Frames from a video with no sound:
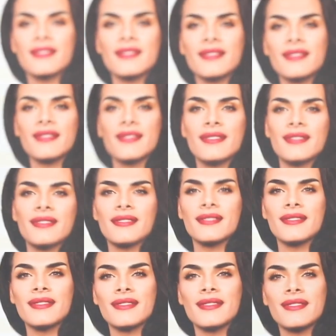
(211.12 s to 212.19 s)
this one,
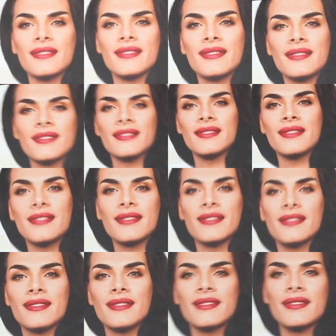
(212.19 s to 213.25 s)

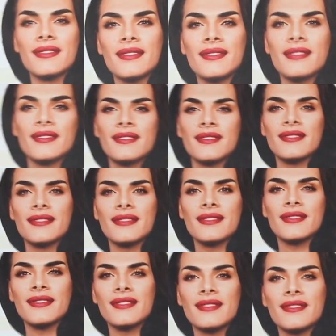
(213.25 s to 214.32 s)
they are reusable
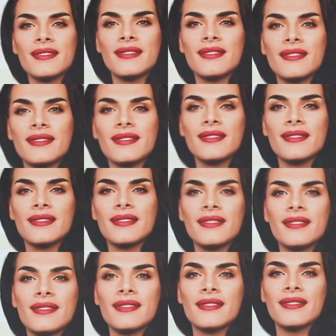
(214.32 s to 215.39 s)
up to 5 wears,
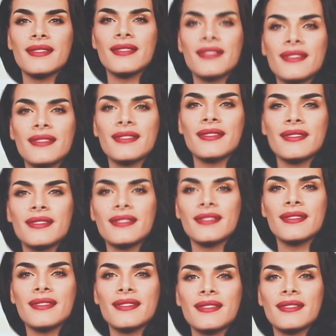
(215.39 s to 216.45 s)
just so you know.
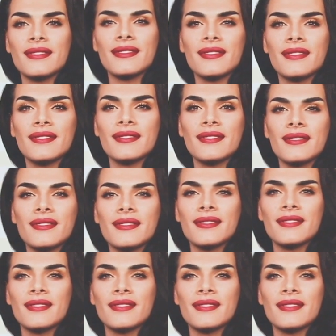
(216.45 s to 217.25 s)
And this